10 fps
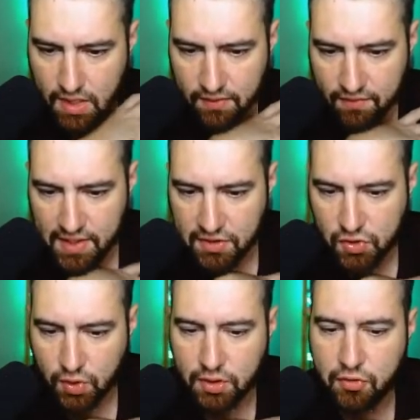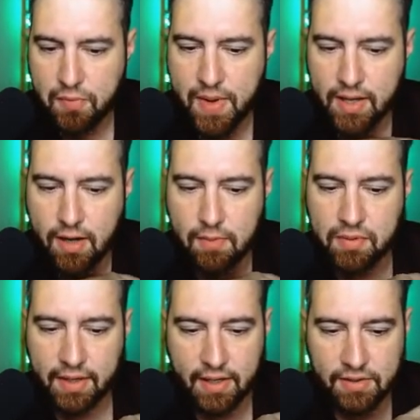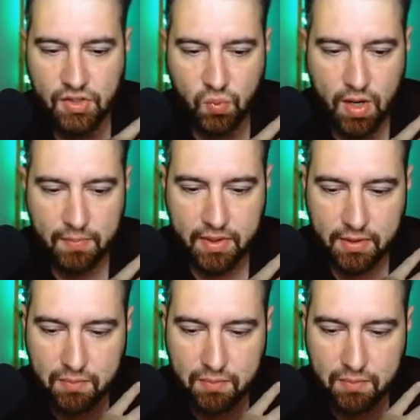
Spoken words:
Venusaur, Lolomuck, Umbreon, Swampert,